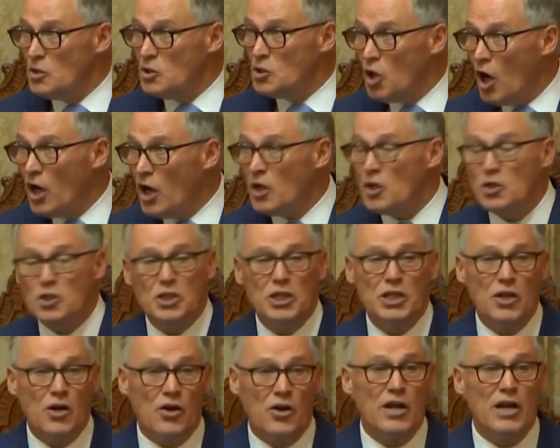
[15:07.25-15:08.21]
John and
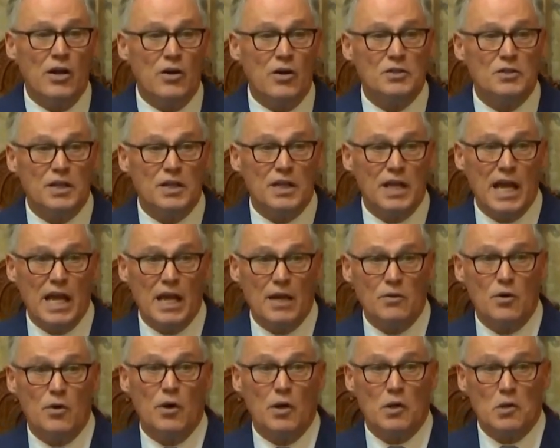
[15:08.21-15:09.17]
Sheena are here
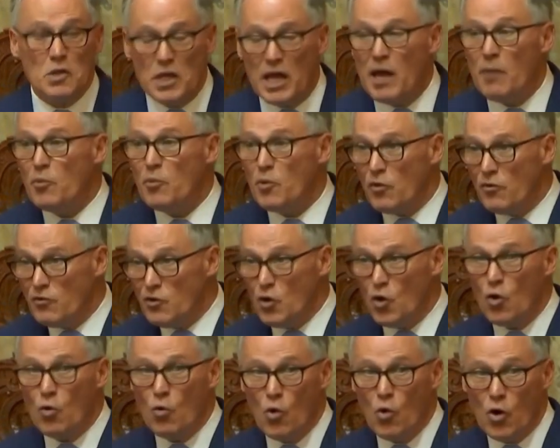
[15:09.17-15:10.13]
today. They're an example of
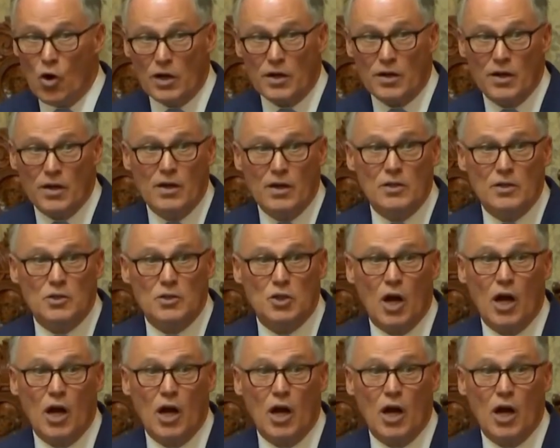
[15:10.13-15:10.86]
your work.